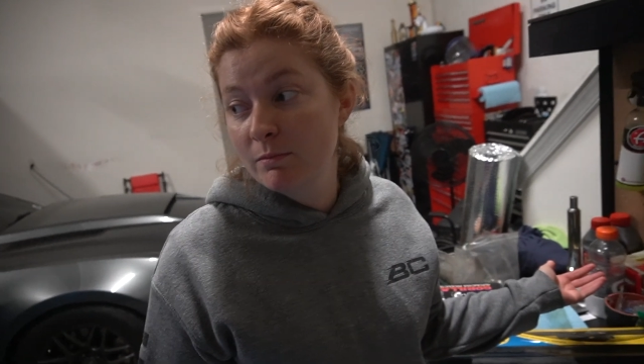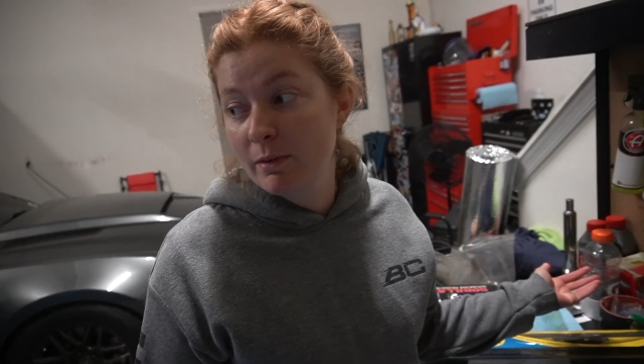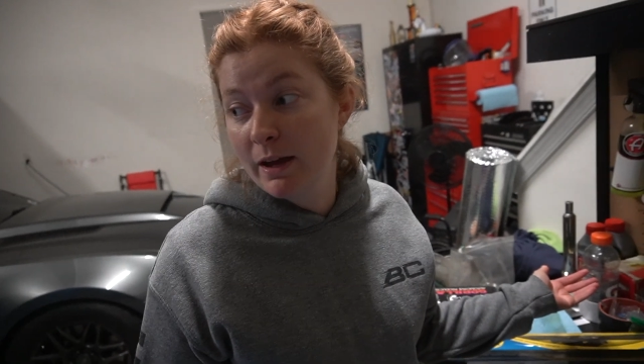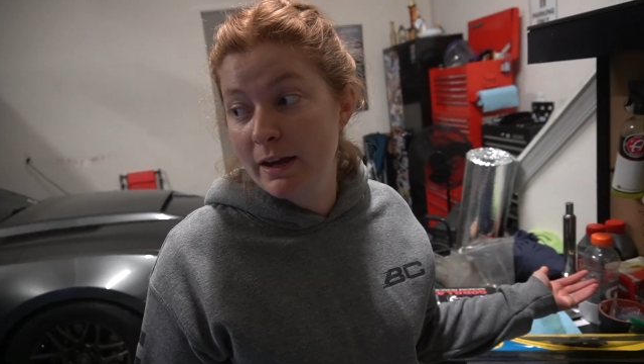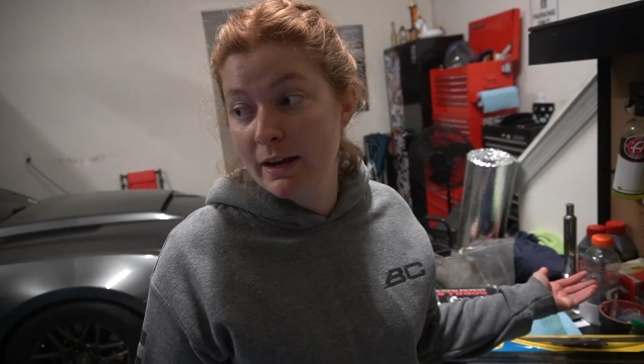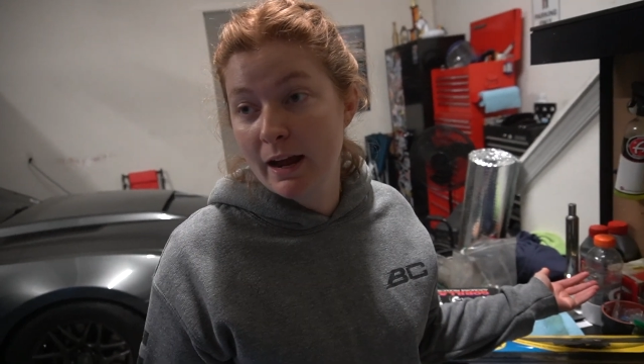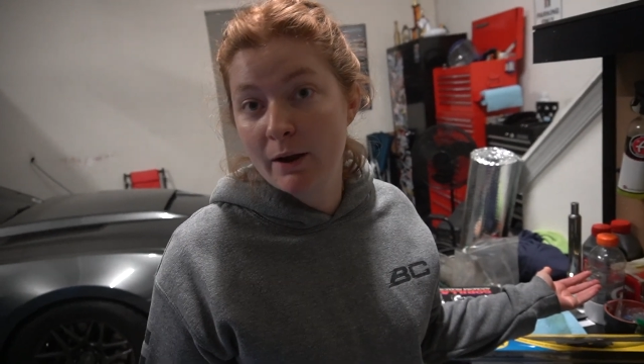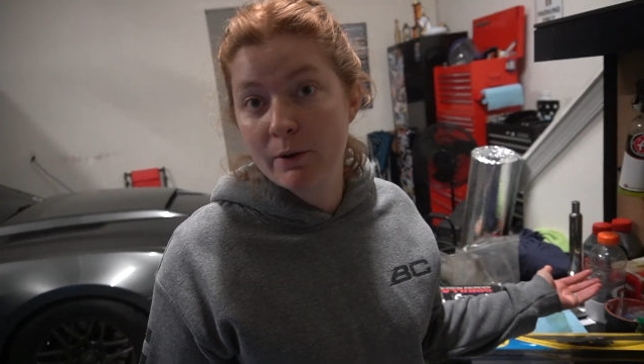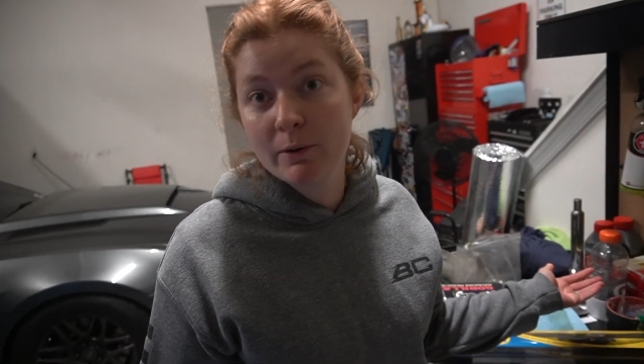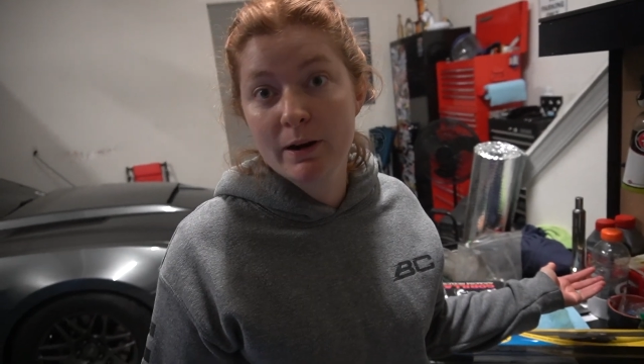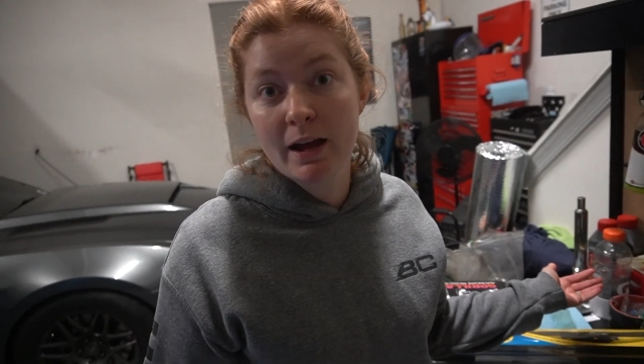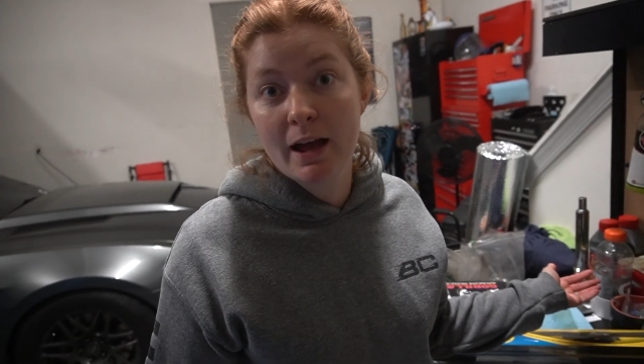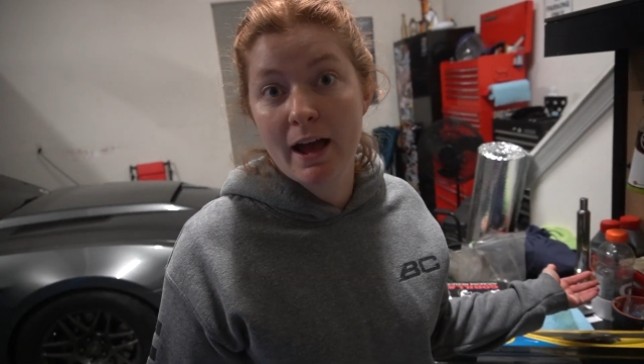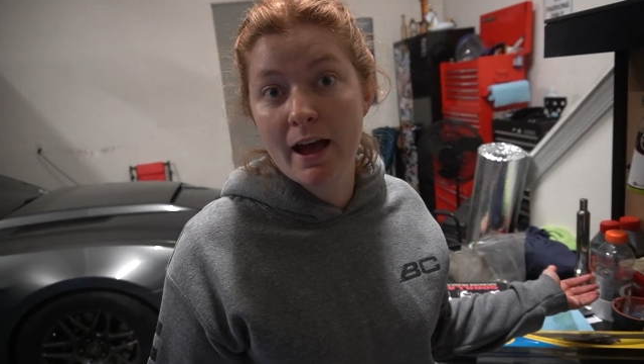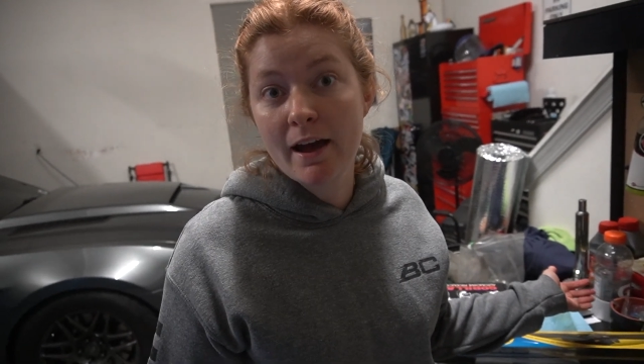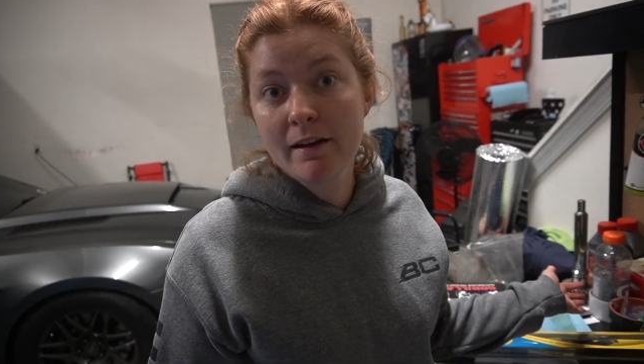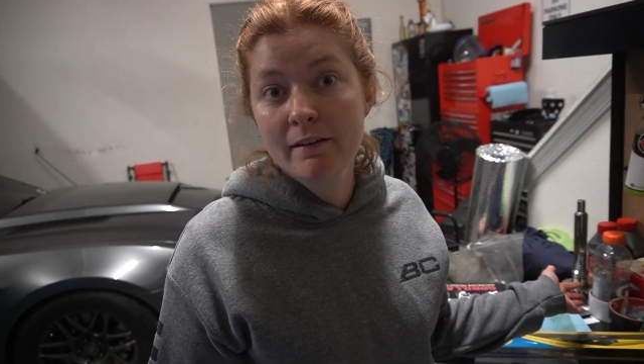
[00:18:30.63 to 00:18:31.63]
an hour and a
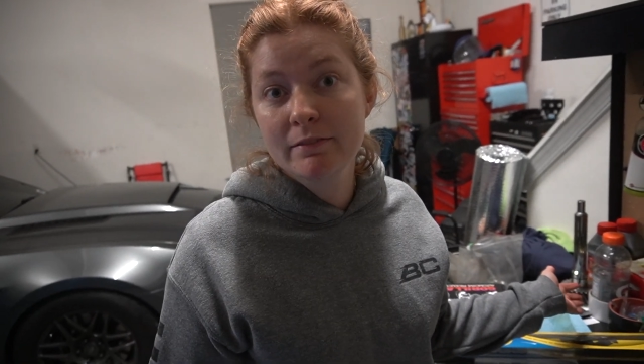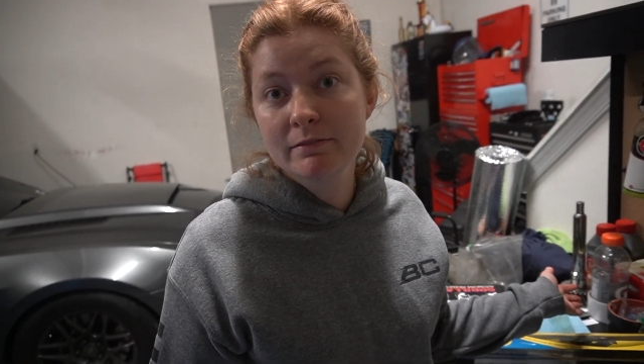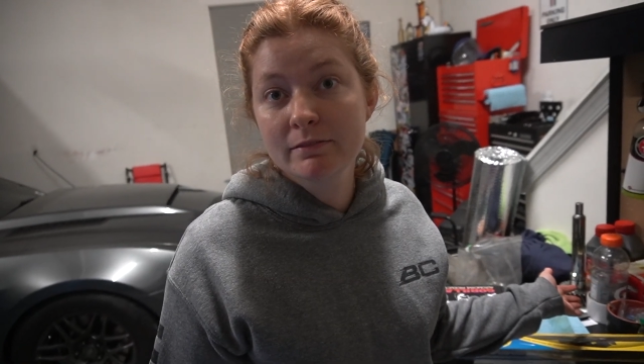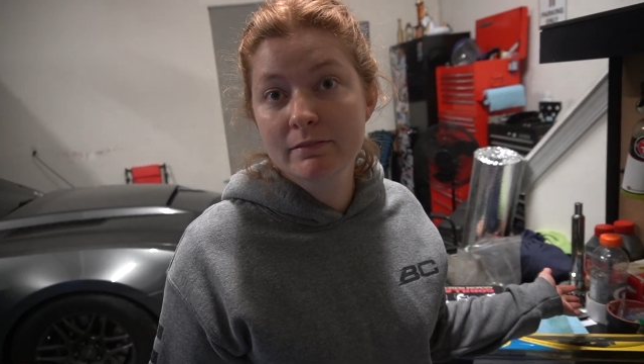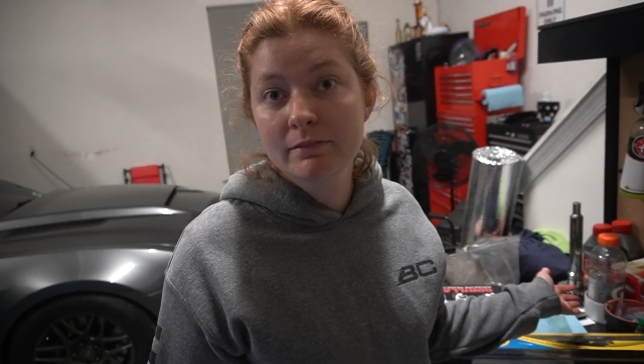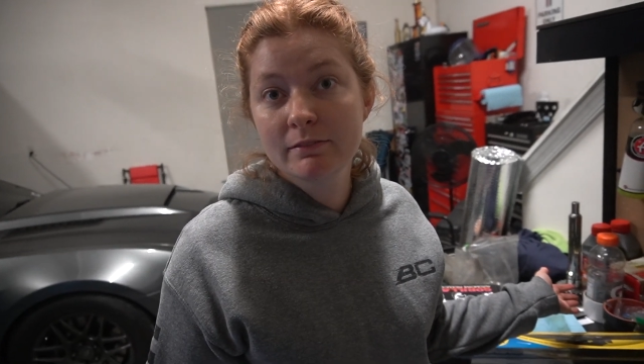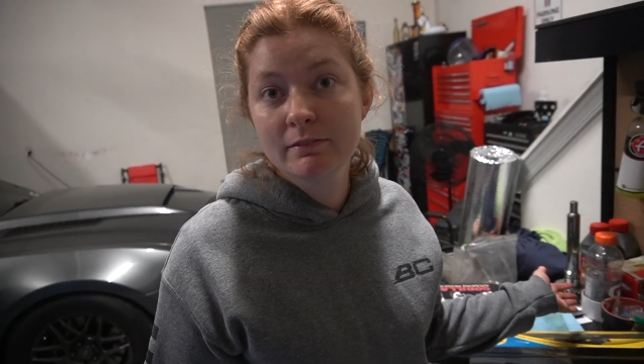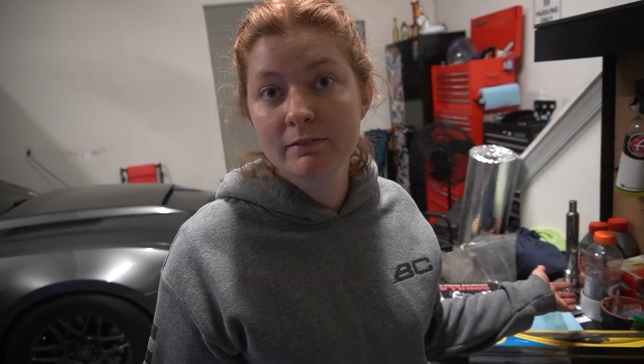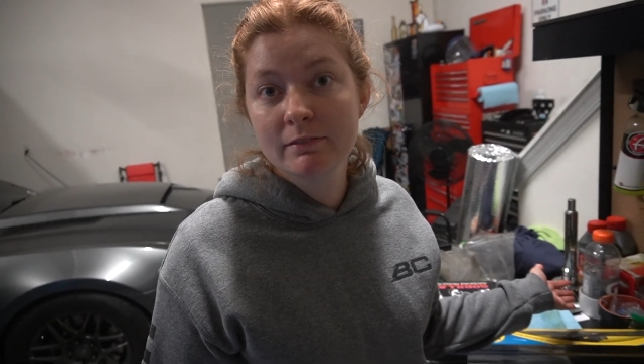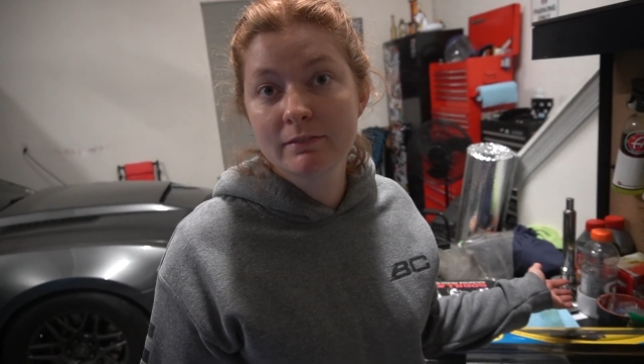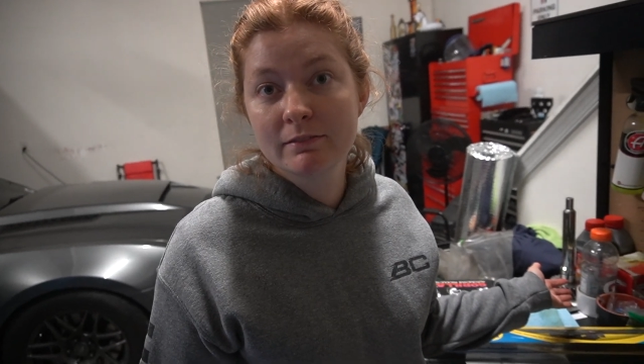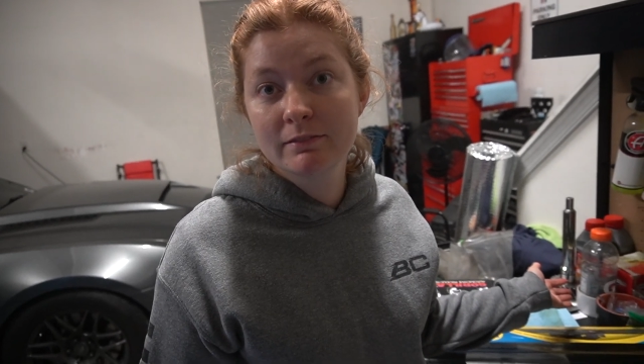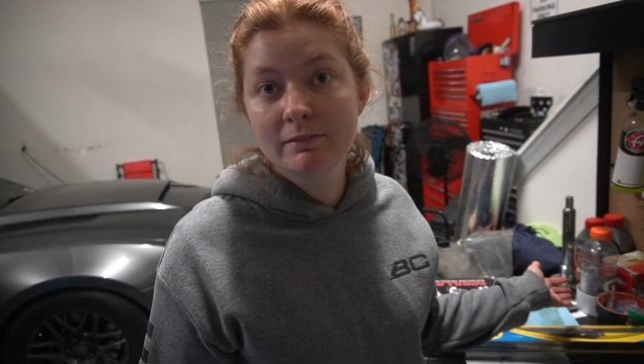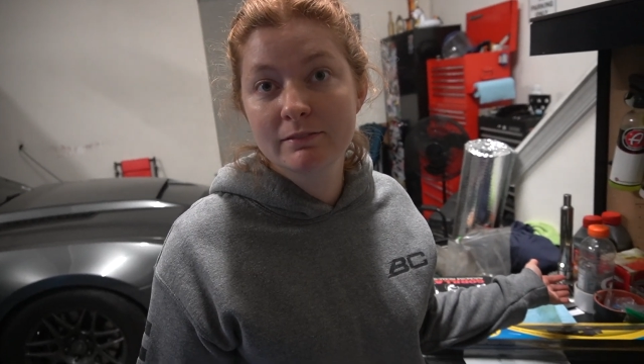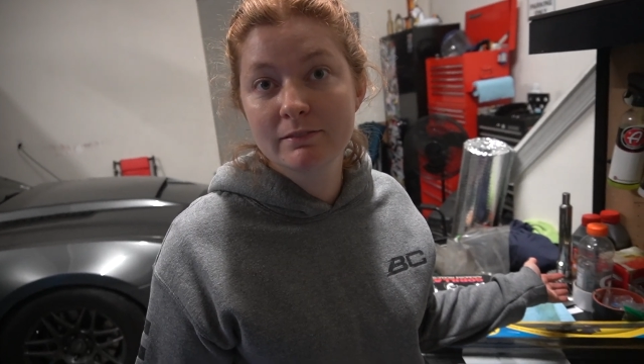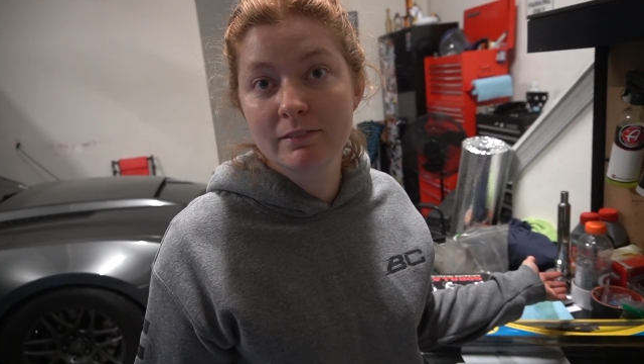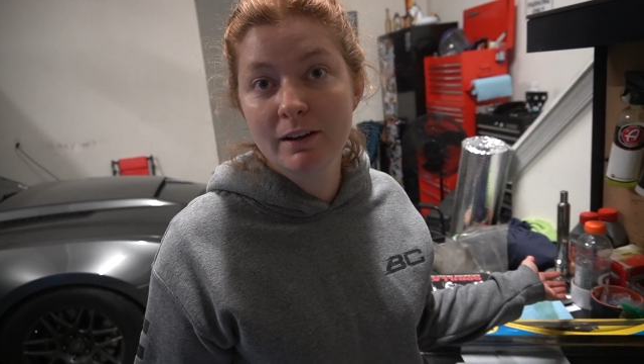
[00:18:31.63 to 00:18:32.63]
half of seat
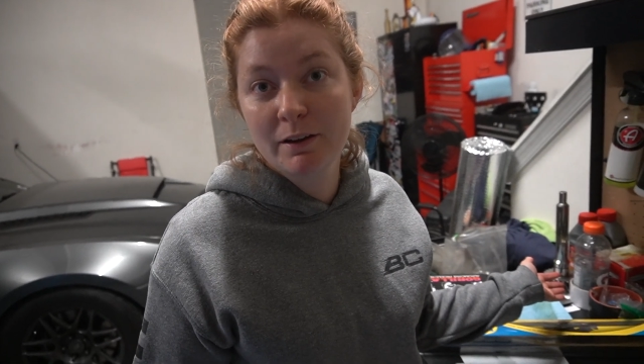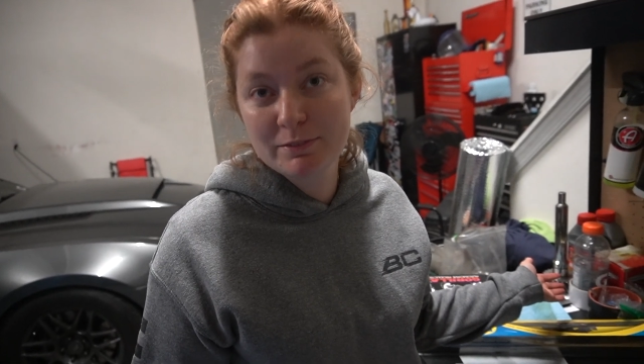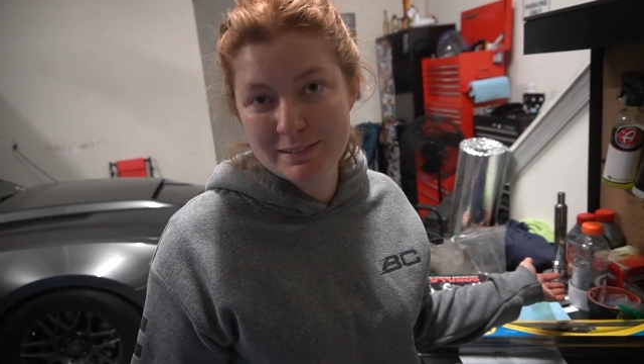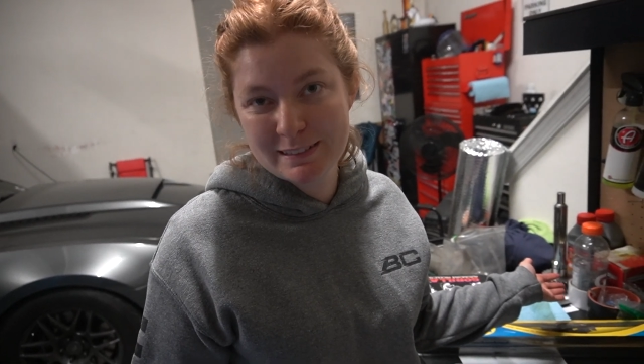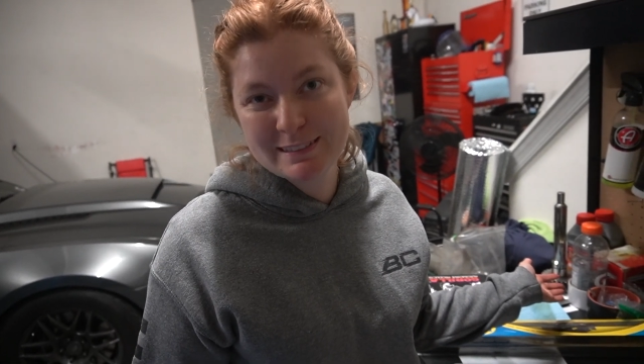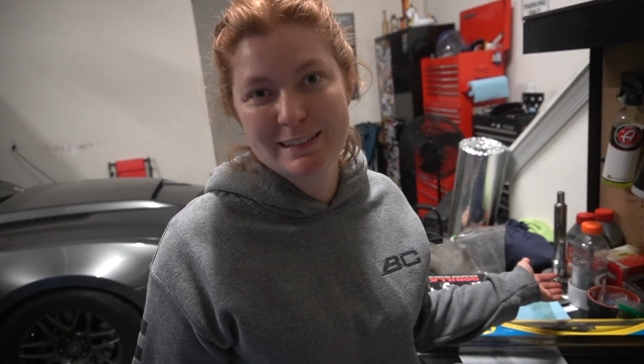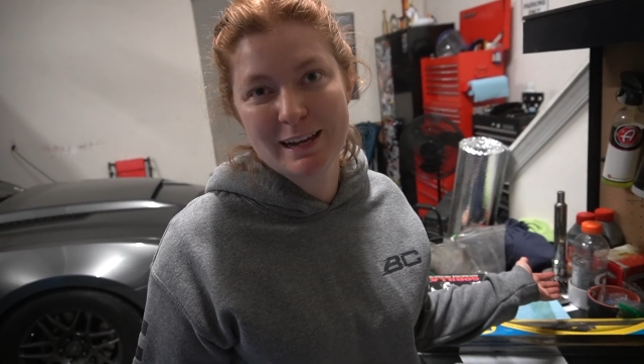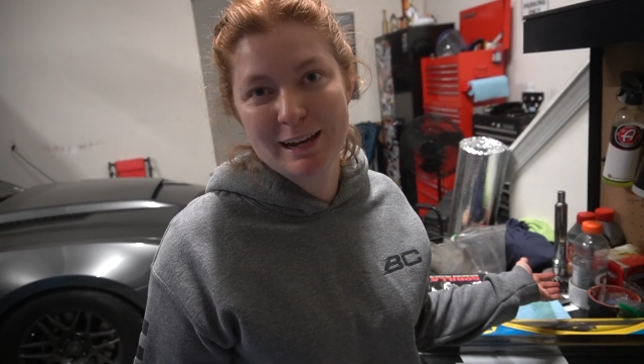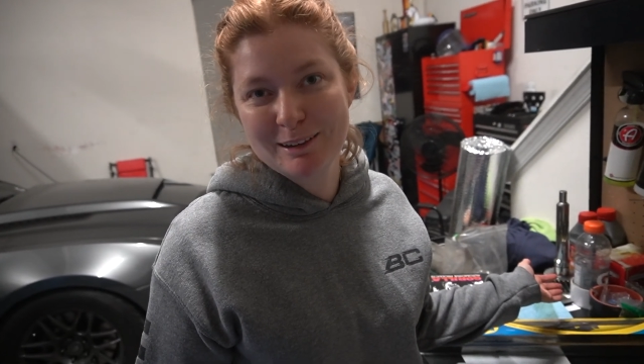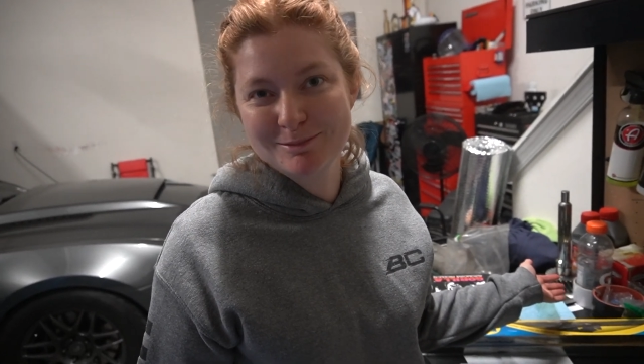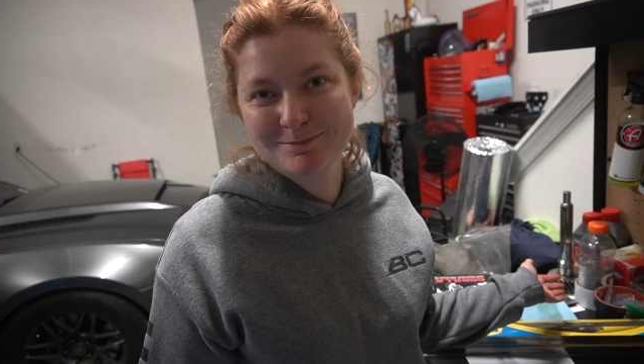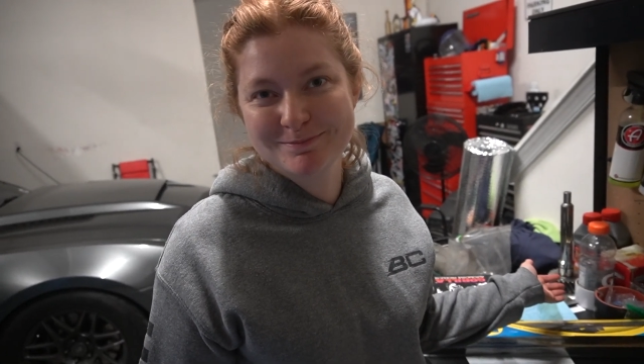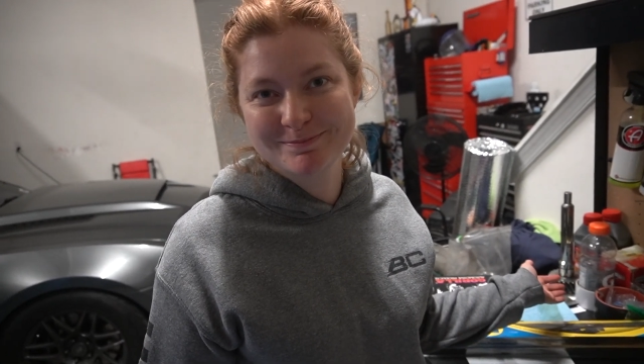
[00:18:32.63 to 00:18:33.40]
time. Of seat time.